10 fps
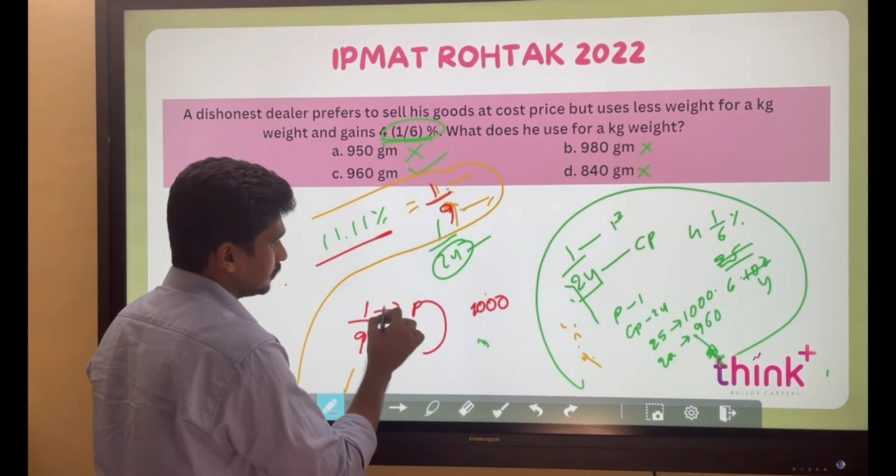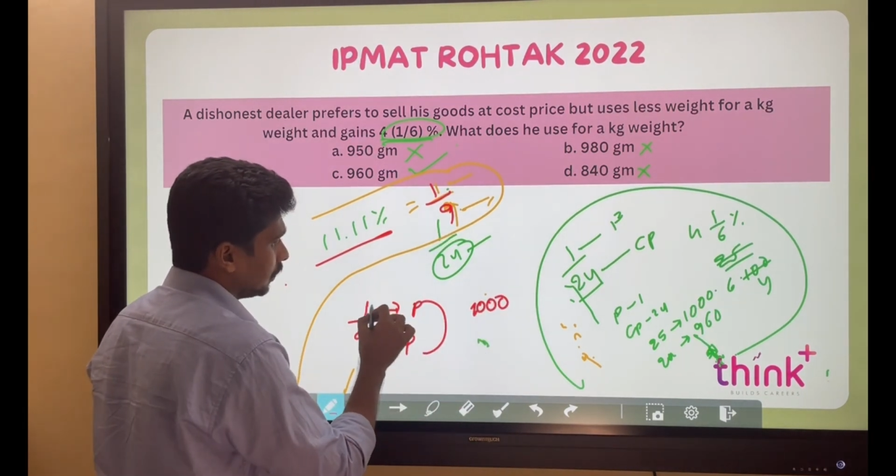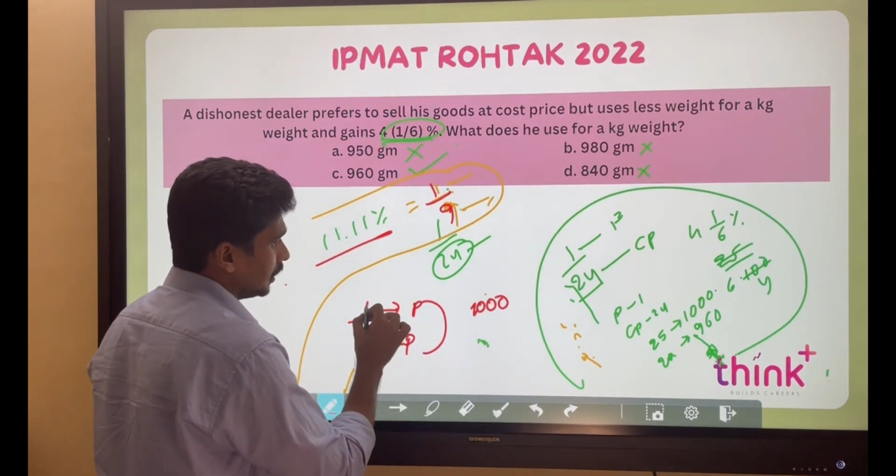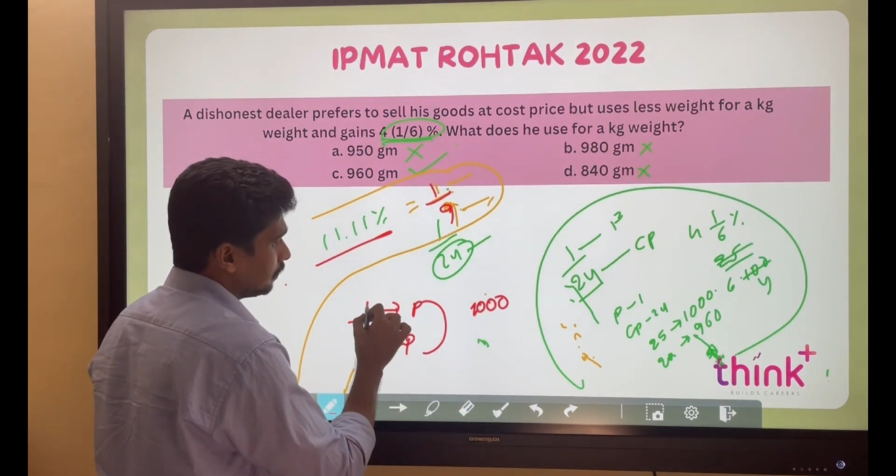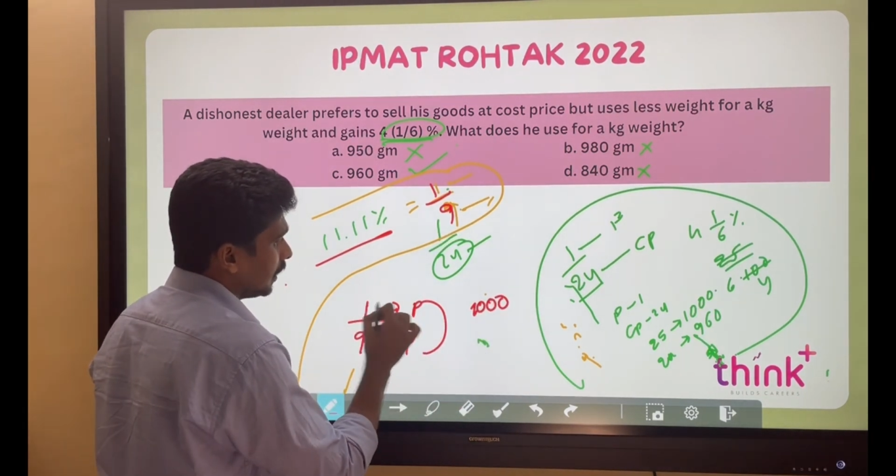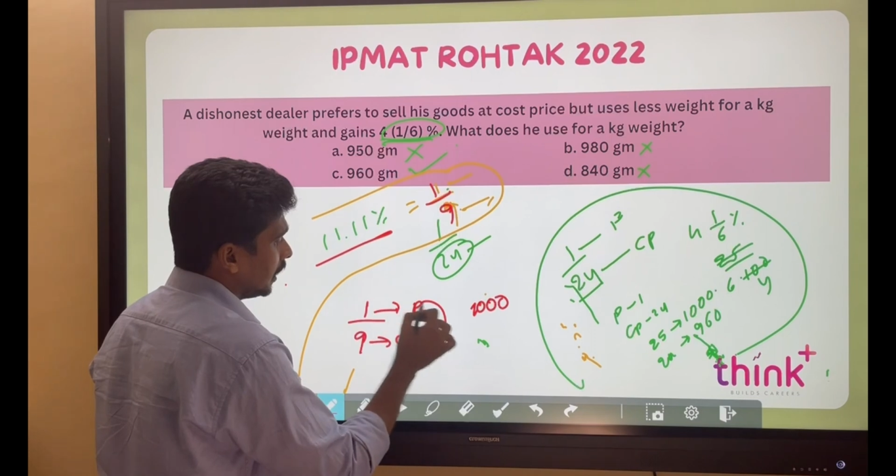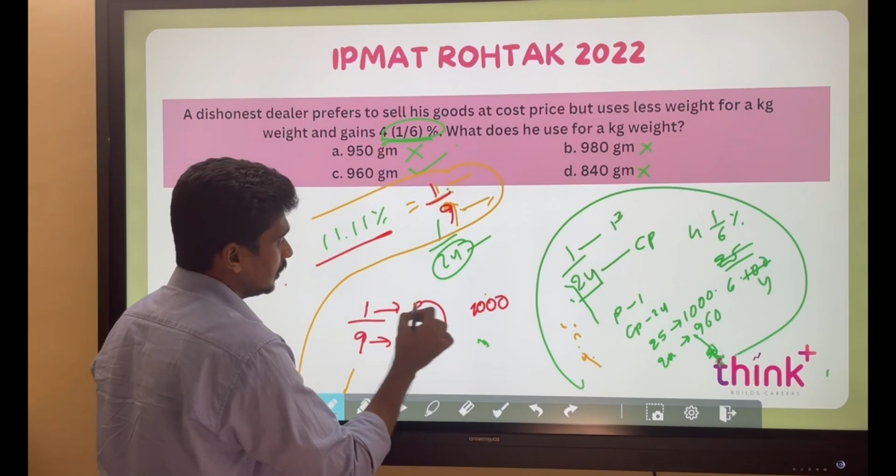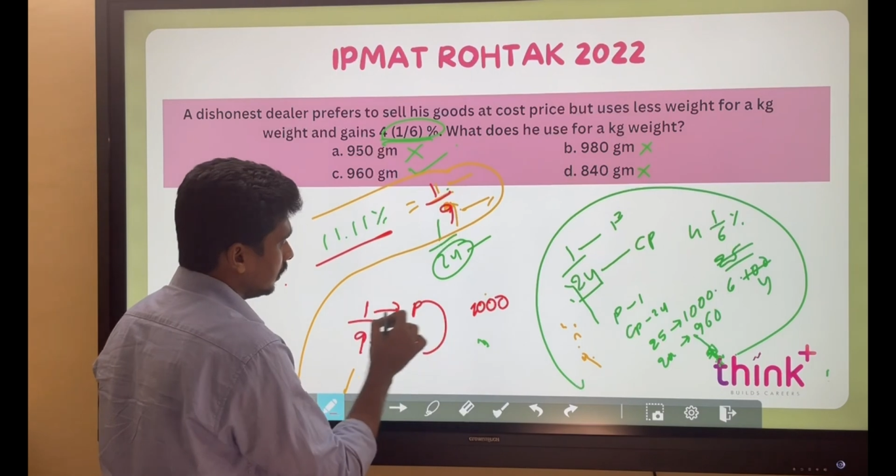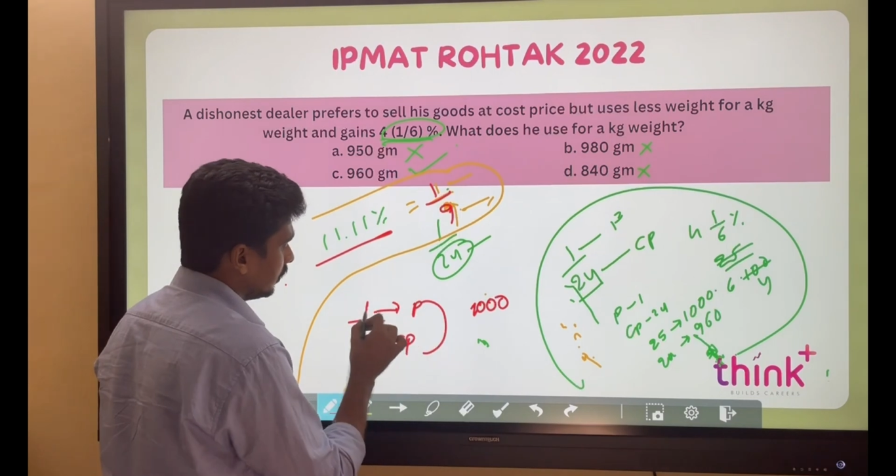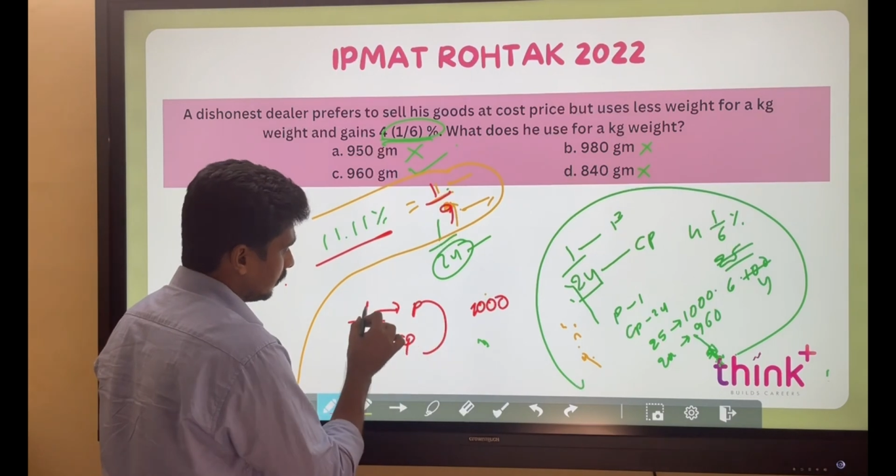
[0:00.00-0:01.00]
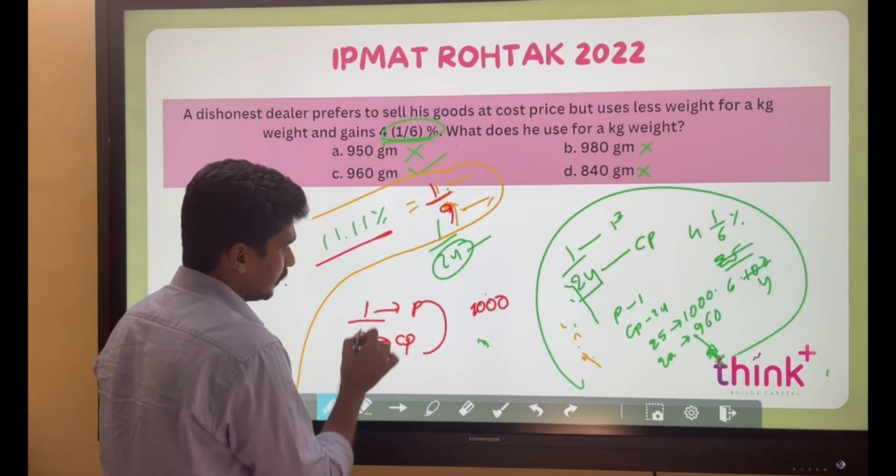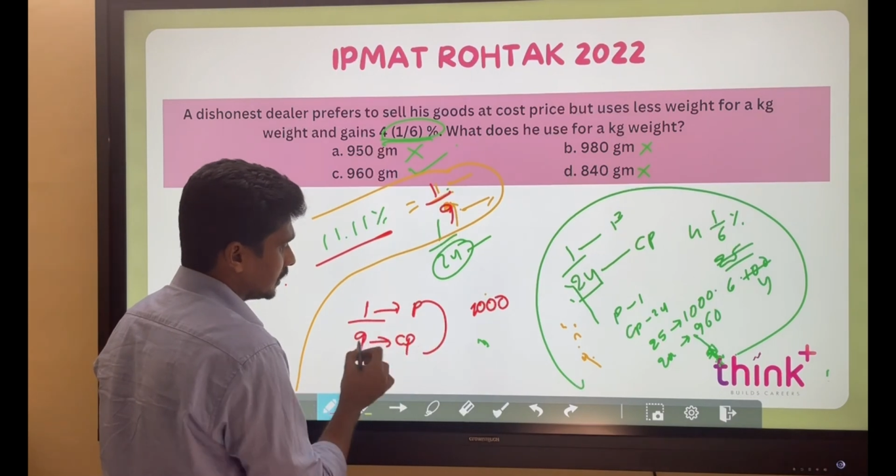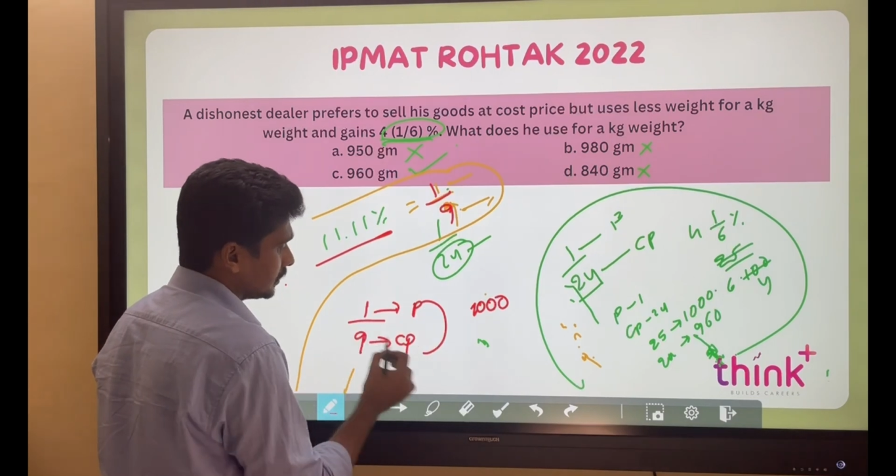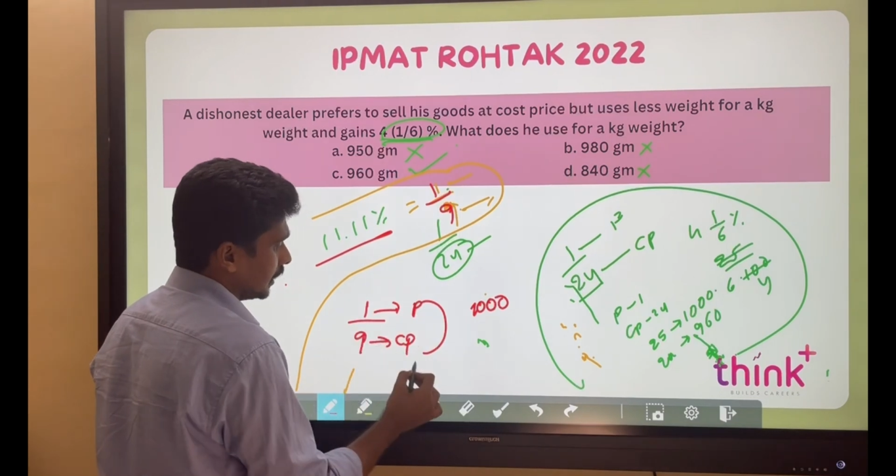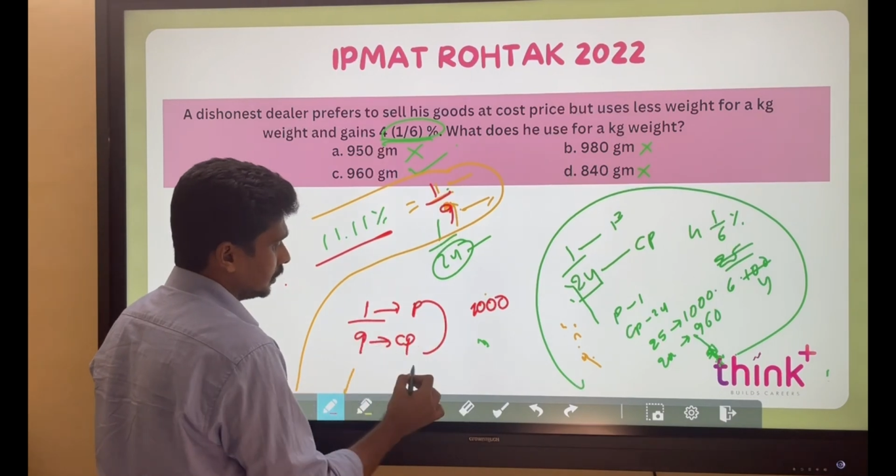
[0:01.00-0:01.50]
means 1 part
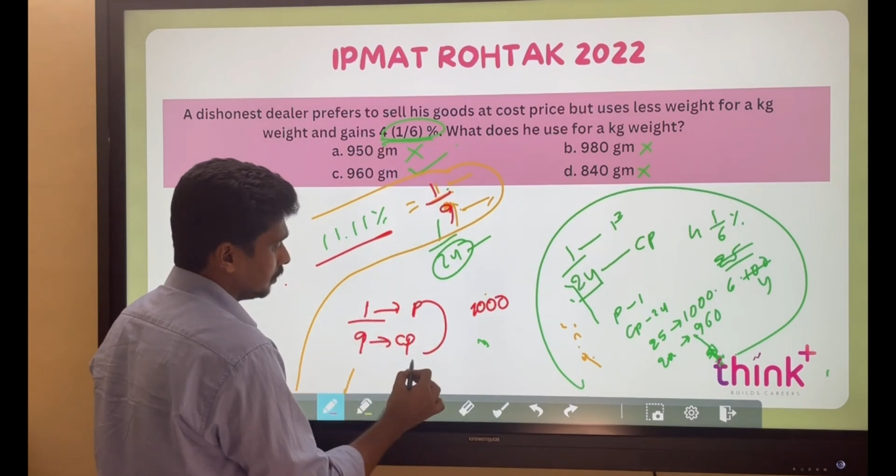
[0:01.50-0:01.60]
plus 9,